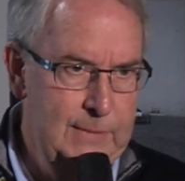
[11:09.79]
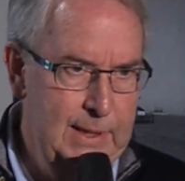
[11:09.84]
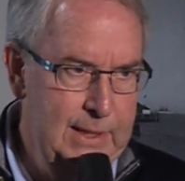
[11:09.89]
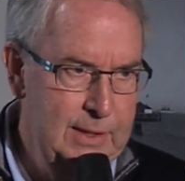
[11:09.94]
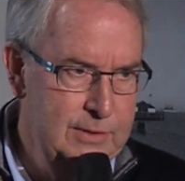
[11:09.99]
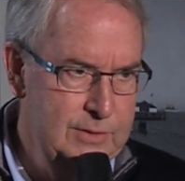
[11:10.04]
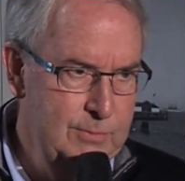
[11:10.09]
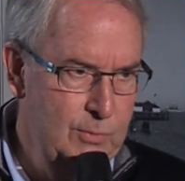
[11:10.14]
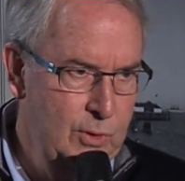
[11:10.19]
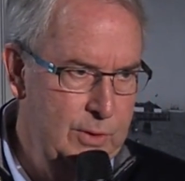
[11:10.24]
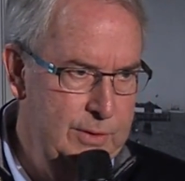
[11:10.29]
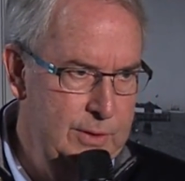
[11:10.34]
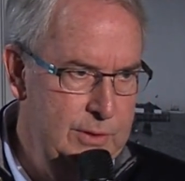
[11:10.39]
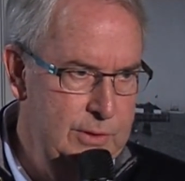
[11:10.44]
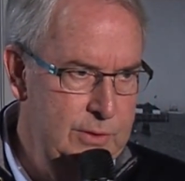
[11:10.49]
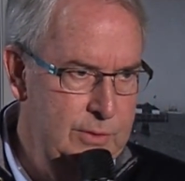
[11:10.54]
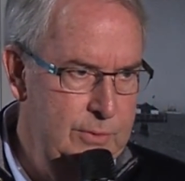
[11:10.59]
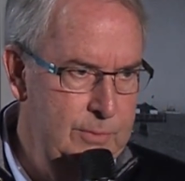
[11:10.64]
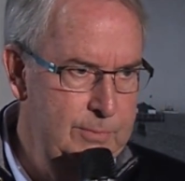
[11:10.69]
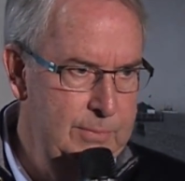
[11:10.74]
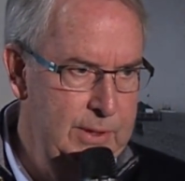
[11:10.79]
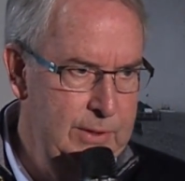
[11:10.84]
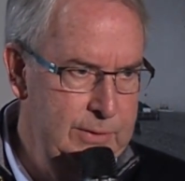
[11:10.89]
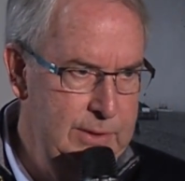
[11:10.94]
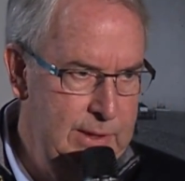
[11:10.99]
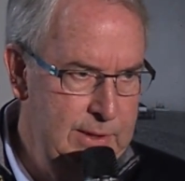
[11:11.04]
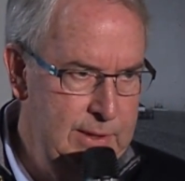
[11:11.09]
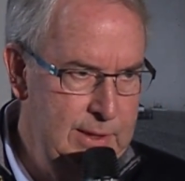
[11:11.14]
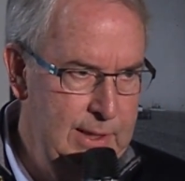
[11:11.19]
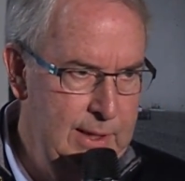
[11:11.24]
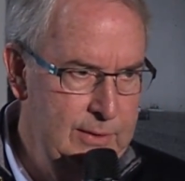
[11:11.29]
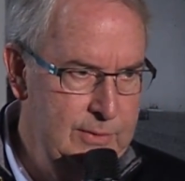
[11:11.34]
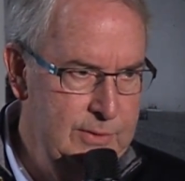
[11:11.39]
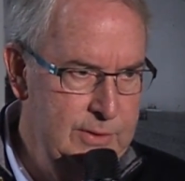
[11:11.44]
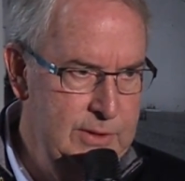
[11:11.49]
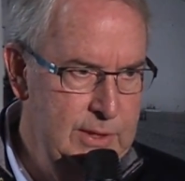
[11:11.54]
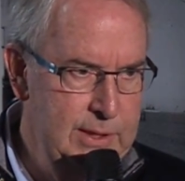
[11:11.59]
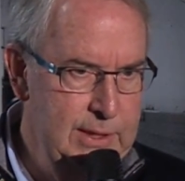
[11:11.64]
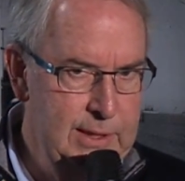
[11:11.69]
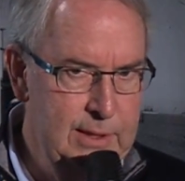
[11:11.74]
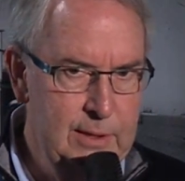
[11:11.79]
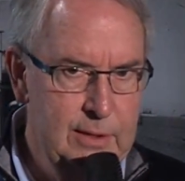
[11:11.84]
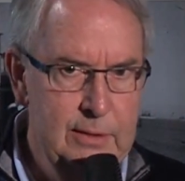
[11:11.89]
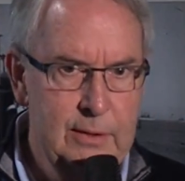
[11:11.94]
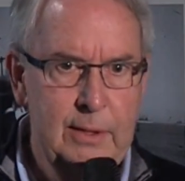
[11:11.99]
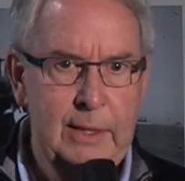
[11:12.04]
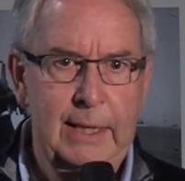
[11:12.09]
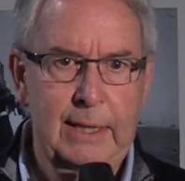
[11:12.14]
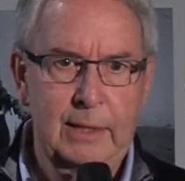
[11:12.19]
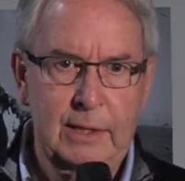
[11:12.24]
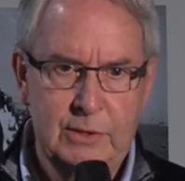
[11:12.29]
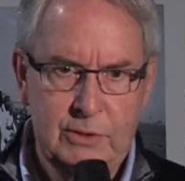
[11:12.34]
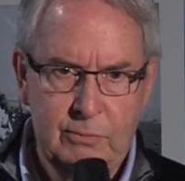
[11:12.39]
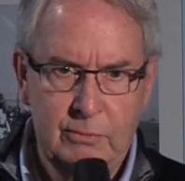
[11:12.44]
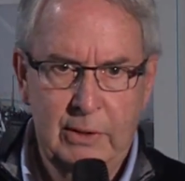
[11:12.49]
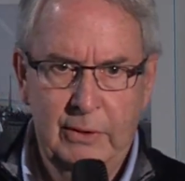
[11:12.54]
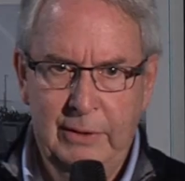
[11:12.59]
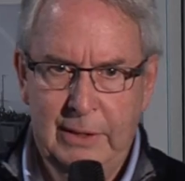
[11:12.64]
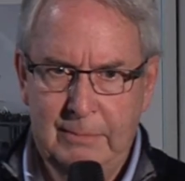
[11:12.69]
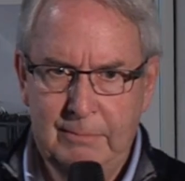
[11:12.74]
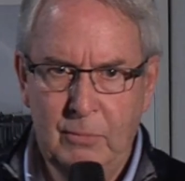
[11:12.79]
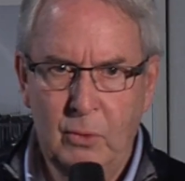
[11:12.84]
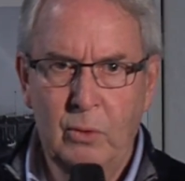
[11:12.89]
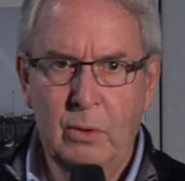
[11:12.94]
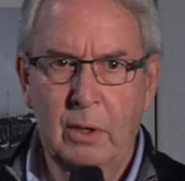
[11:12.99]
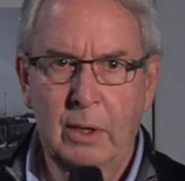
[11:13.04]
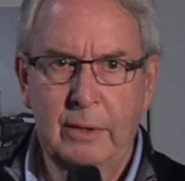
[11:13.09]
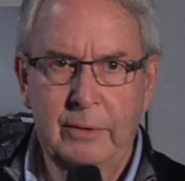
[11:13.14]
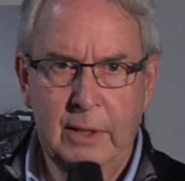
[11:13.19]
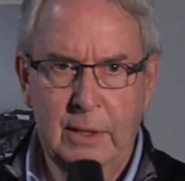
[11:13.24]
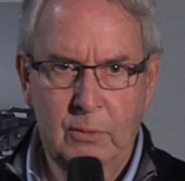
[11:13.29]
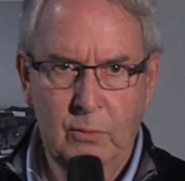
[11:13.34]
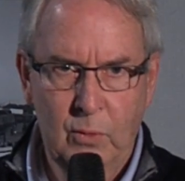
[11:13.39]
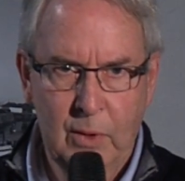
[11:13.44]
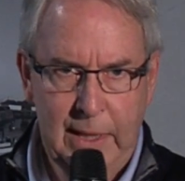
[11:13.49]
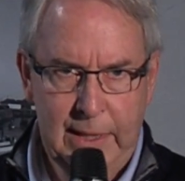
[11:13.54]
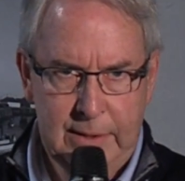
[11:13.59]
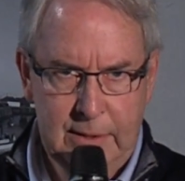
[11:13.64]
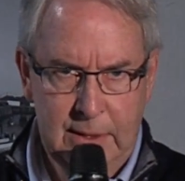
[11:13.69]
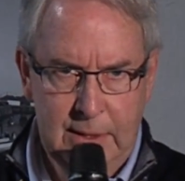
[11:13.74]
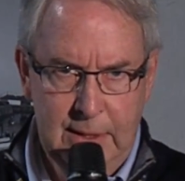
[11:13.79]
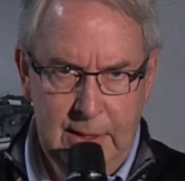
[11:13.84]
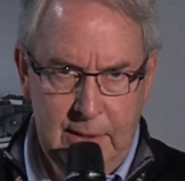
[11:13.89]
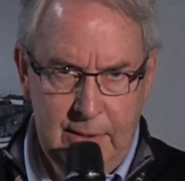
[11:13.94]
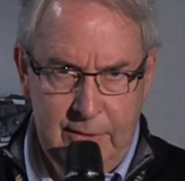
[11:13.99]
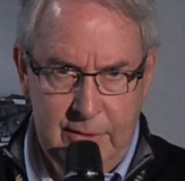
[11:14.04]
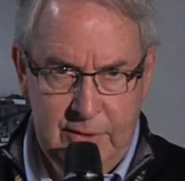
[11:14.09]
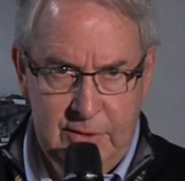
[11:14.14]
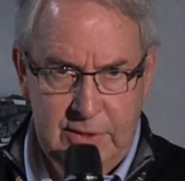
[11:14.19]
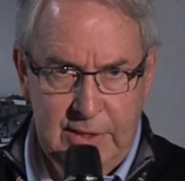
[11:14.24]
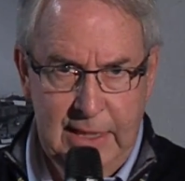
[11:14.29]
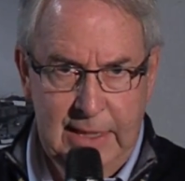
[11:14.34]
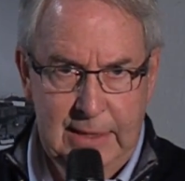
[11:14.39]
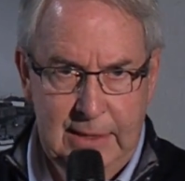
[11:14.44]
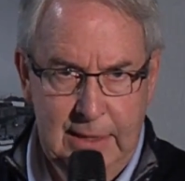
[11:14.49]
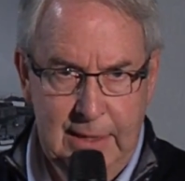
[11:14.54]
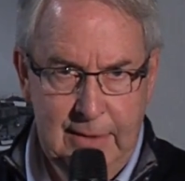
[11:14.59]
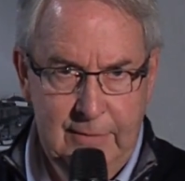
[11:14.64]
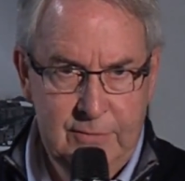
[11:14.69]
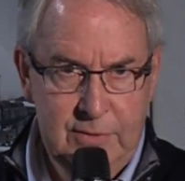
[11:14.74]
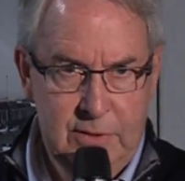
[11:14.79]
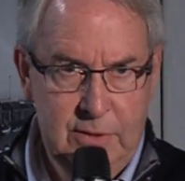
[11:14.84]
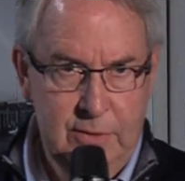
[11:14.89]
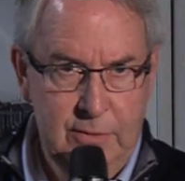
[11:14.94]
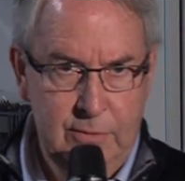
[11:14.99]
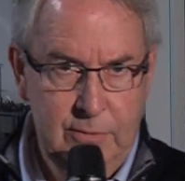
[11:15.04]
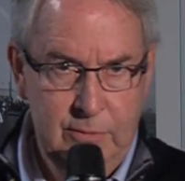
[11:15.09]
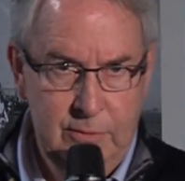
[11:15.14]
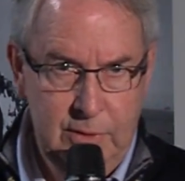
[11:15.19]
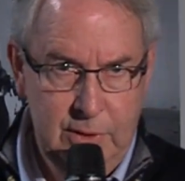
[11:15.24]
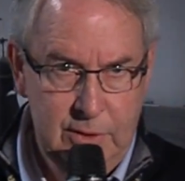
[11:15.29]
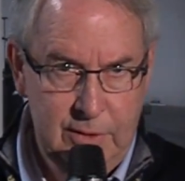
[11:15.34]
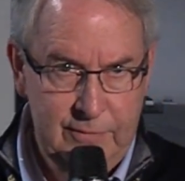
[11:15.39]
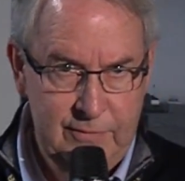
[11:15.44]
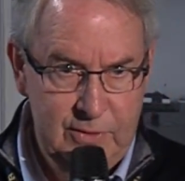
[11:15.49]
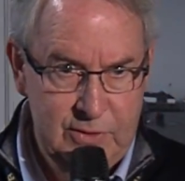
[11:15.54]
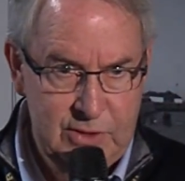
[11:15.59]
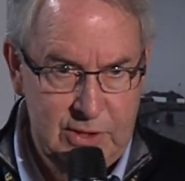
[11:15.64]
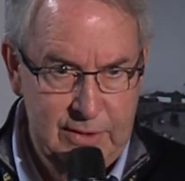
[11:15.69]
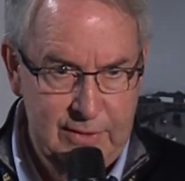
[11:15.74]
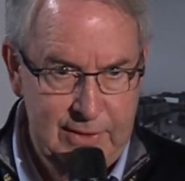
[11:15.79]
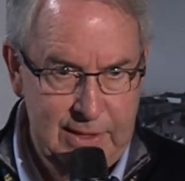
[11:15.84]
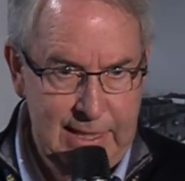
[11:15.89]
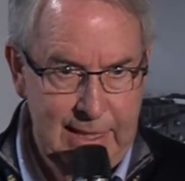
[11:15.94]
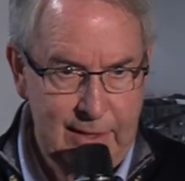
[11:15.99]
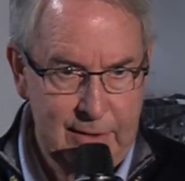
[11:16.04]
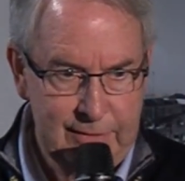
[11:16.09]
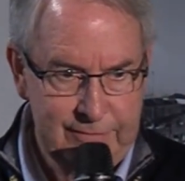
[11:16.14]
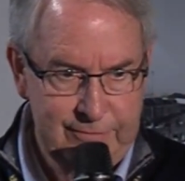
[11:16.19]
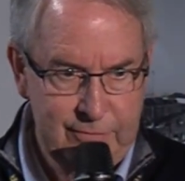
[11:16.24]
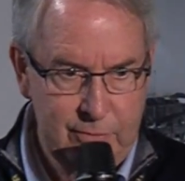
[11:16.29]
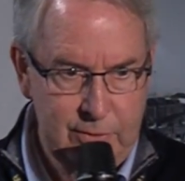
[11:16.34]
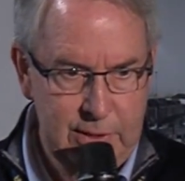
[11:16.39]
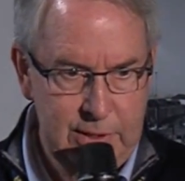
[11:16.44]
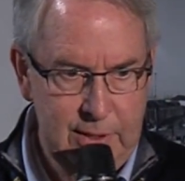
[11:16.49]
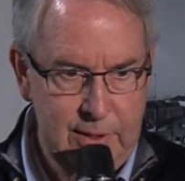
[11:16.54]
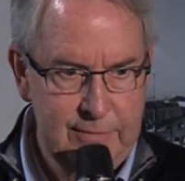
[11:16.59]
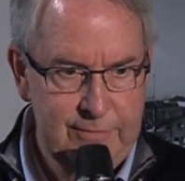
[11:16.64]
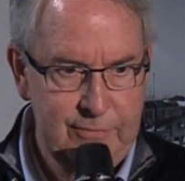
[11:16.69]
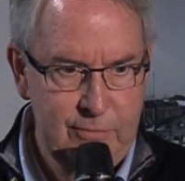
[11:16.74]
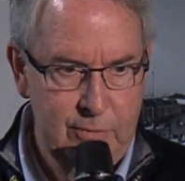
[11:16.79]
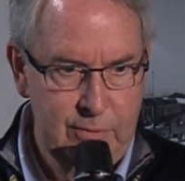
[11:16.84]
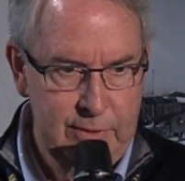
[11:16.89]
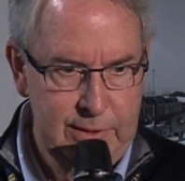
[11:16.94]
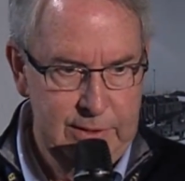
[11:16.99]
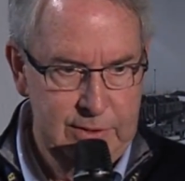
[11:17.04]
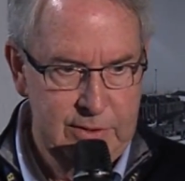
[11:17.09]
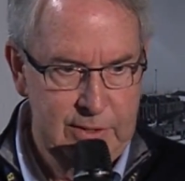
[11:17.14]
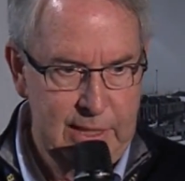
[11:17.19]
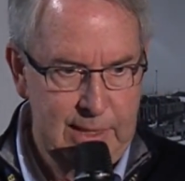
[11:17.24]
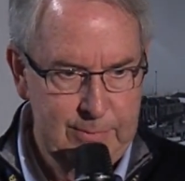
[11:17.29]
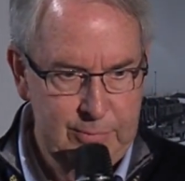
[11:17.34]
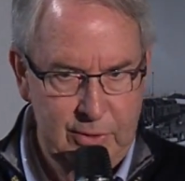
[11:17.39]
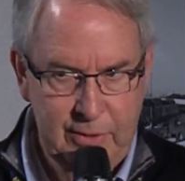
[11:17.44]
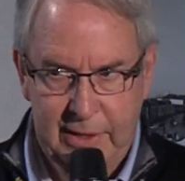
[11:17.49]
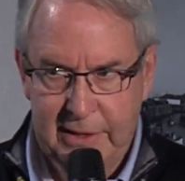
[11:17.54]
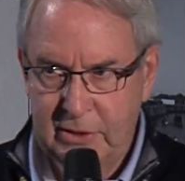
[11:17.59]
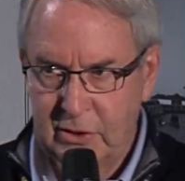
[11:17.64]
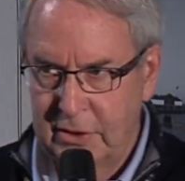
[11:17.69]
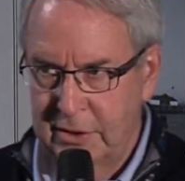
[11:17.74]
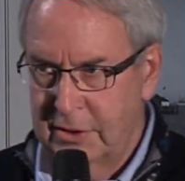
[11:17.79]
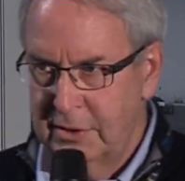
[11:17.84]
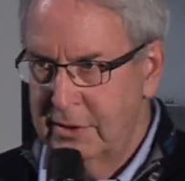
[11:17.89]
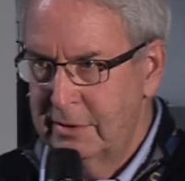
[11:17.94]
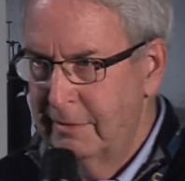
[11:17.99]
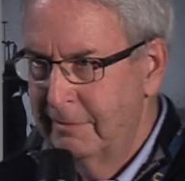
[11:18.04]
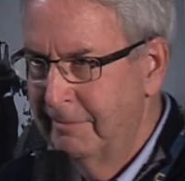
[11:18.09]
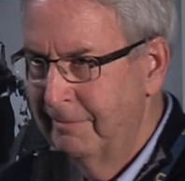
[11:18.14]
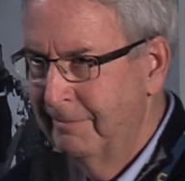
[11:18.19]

is more than $2 billion a year, and it's really more than what the state gives to University of California for its operations.